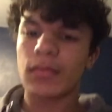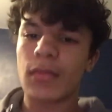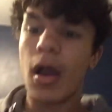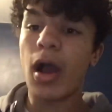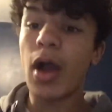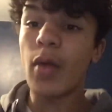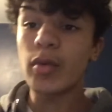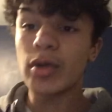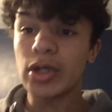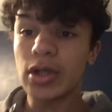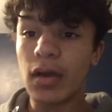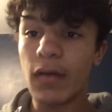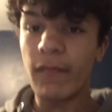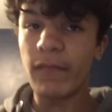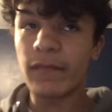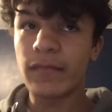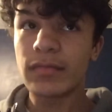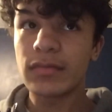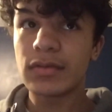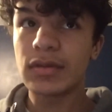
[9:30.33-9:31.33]
I would love
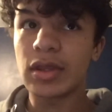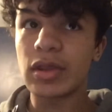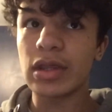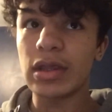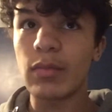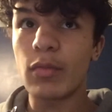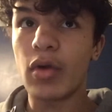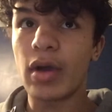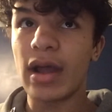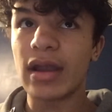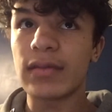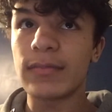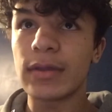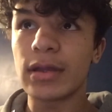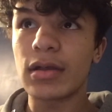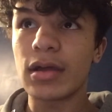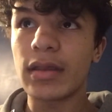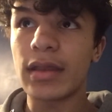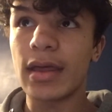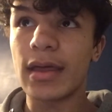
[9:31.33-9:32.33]
to see more anime
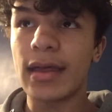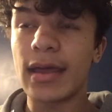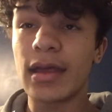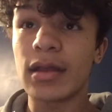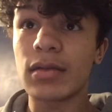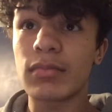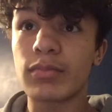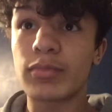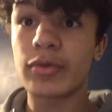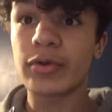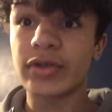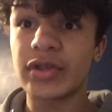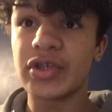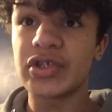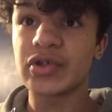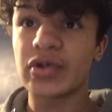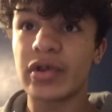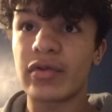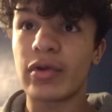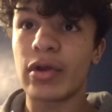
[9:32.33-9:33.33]
like that, and I'm pretty
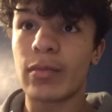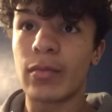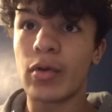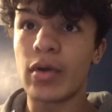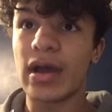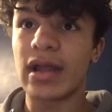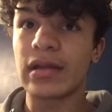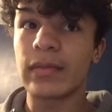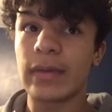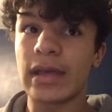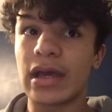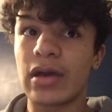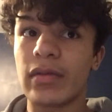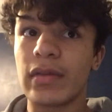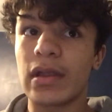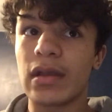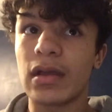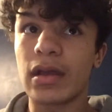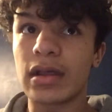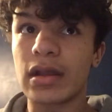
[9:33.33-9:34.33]
sure there are more anime out there
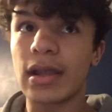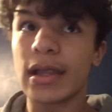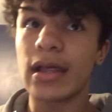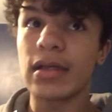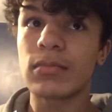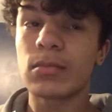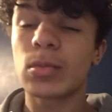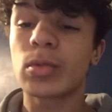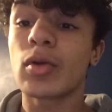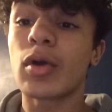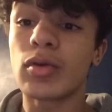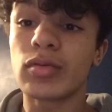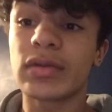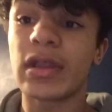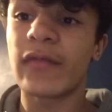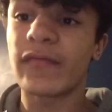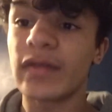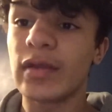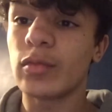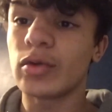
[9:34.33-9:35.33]
like that, so I'll
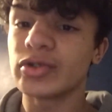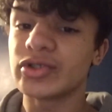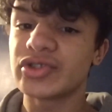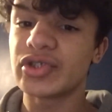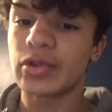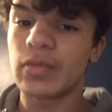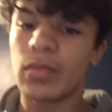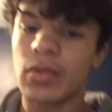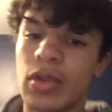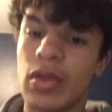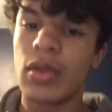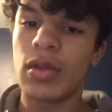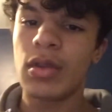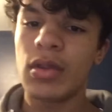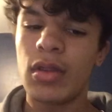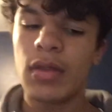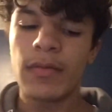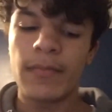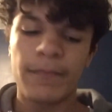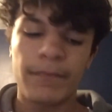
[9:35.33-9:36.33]
definitely watch them.
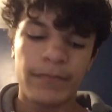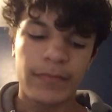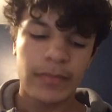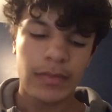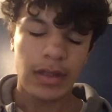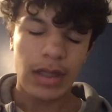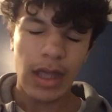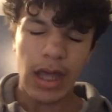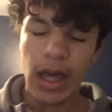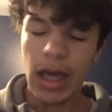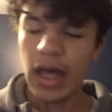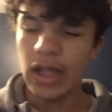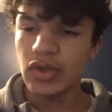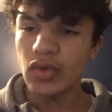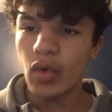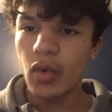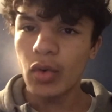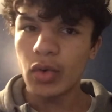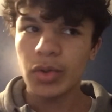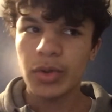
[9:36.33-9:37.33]
And
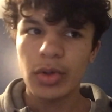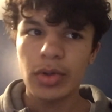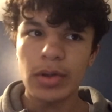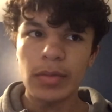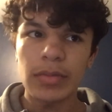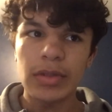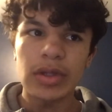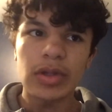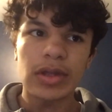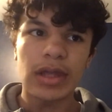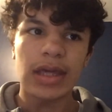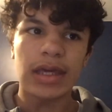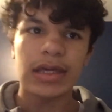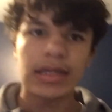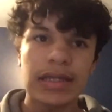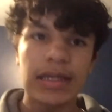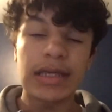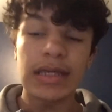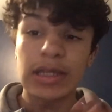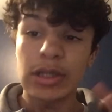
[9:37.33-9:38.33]
also the music
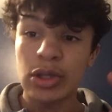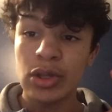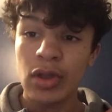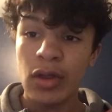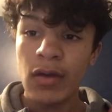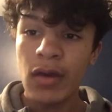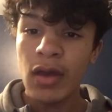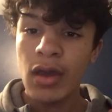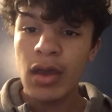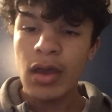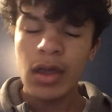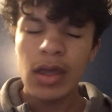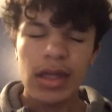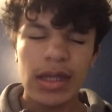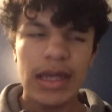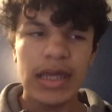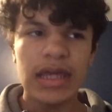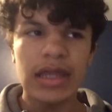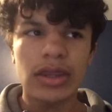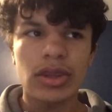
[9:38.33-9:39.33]

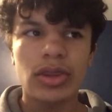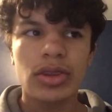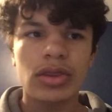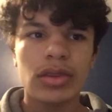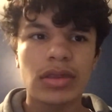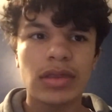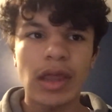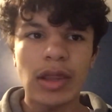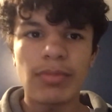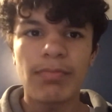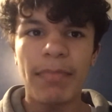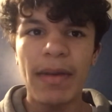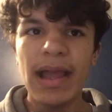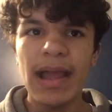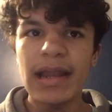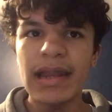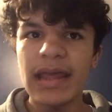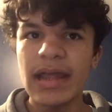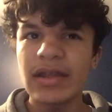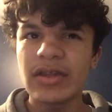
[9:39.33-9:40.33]
there's
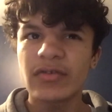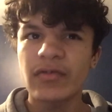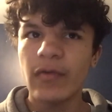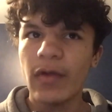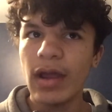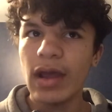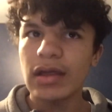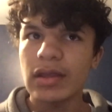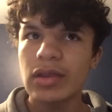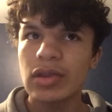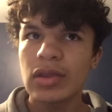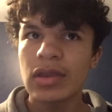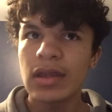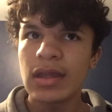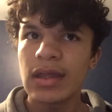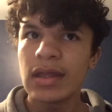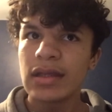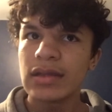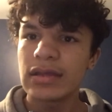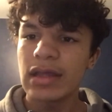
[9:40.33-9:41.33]
barely any tracks.
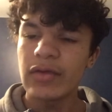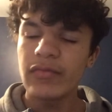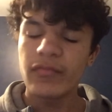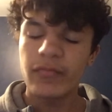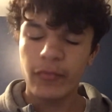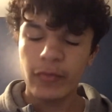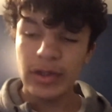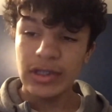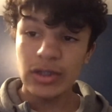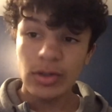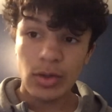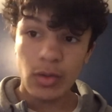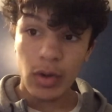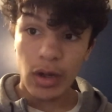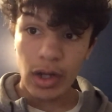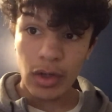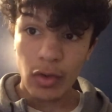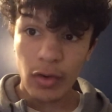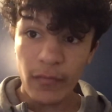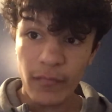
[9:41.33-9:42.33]
They reuse quite a
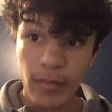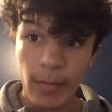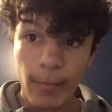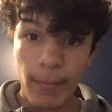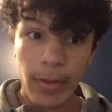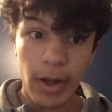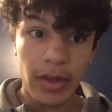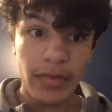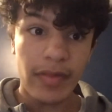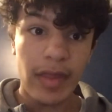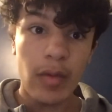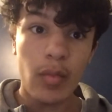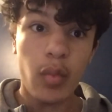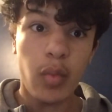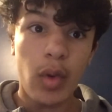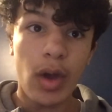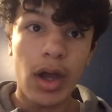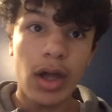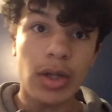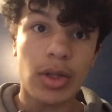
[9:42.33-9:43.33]
lot of them, but they
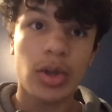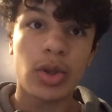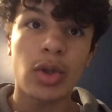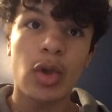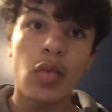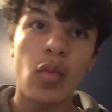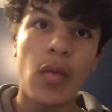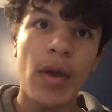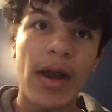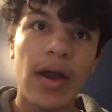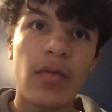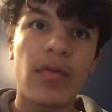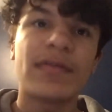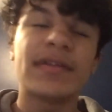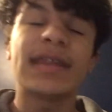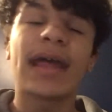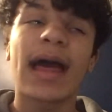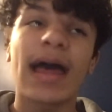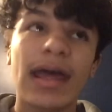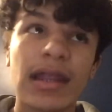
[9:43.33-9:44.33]
work so well with
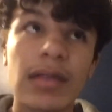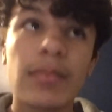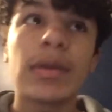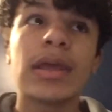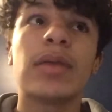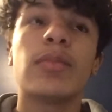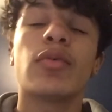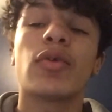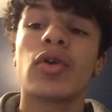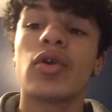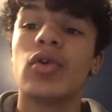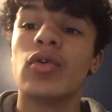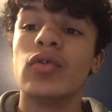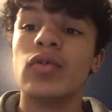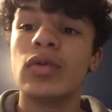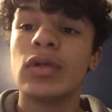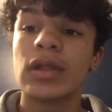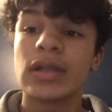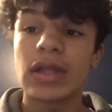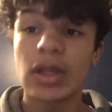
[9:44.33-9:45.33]
the anime, bro.
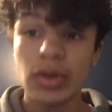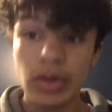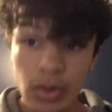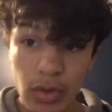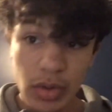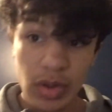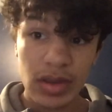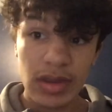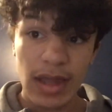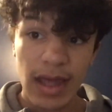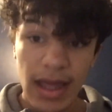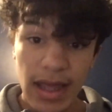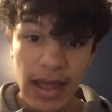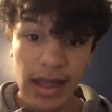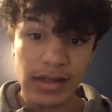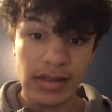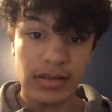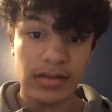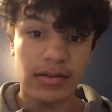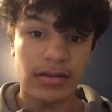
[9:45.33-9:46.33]
They're so sad
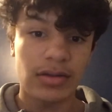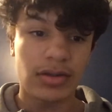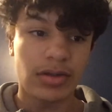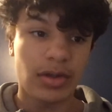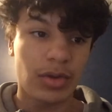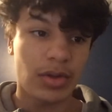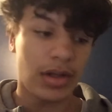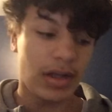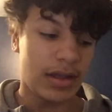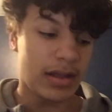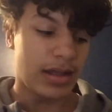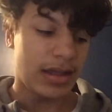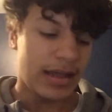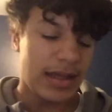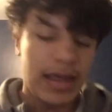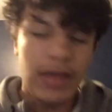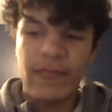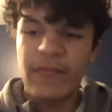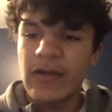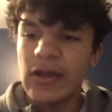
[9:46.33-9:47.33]
and just like,
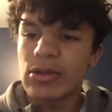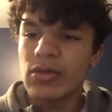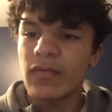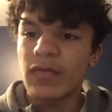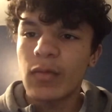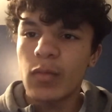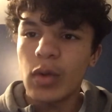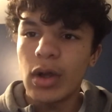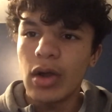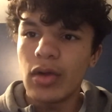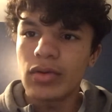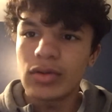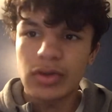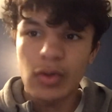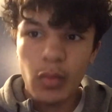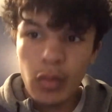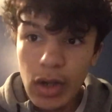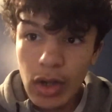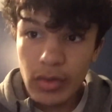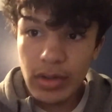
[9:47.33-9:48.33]
it fits with the world. The
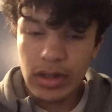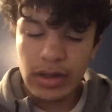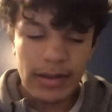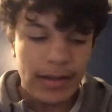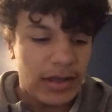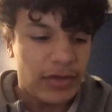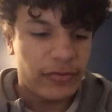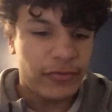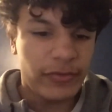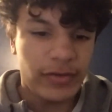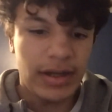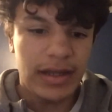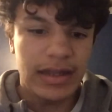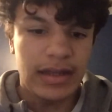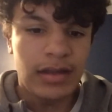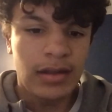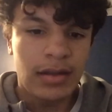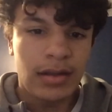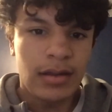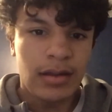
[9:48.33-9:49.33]
world is literally
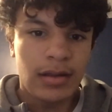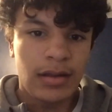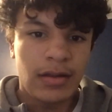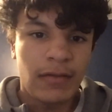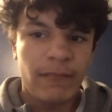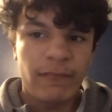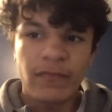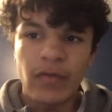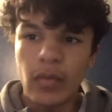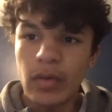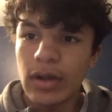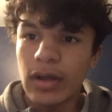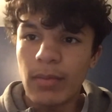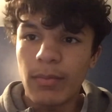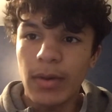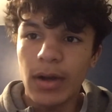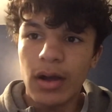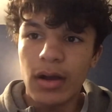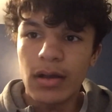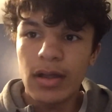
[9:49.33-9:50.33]
falling
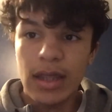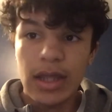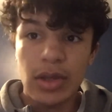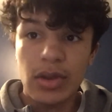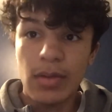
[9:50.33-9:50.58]
apart. It's